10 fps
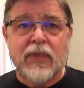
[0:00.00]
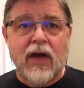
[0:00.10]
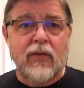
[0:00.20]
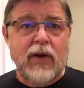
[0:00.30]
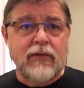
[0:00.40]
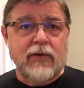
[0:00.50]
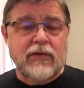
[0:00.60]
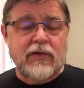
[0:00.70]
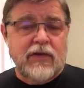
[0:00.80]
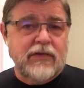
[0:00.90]
However,
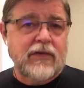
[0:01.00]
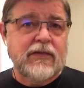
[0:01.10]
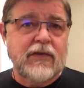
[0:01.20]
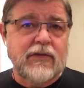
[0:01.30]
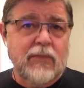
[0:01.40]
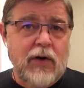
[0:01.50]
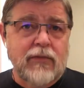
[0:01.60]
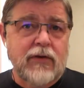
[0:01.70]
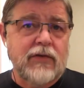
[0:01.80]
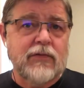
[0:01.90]
Jesus'
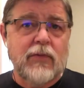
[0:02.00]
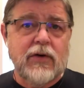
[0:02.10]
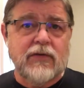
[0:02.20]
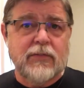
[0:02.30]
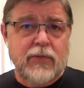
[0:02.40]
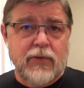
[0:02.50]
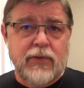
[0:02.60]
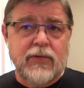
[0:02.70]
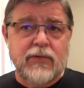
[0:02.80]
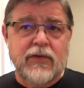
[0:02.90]
marvelous works
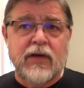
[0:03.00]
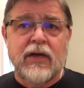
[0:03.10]
proved,